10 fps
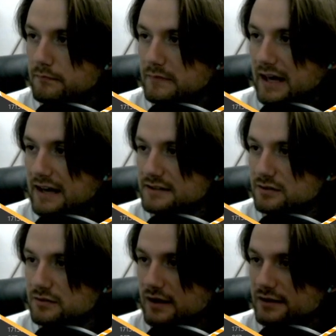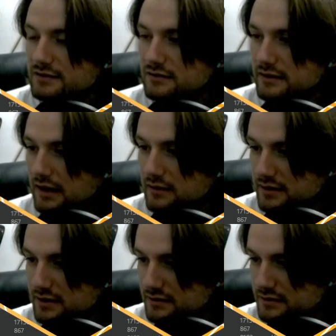Yeah, so I just clicked that link
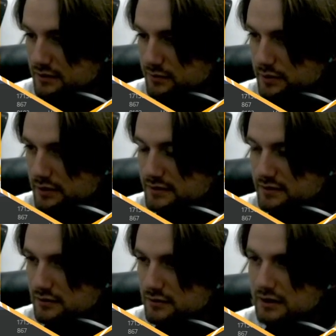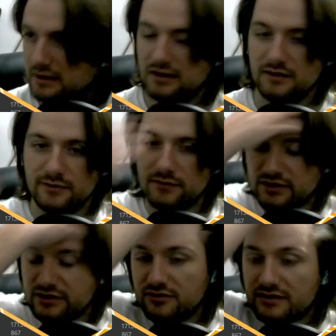and it does work. So feel free
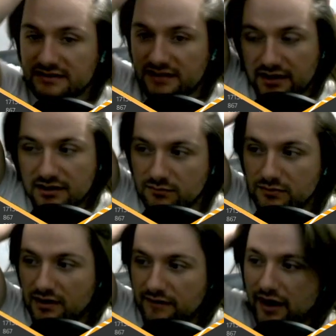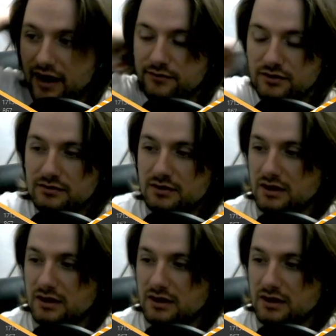to join us there. We'd love to have you.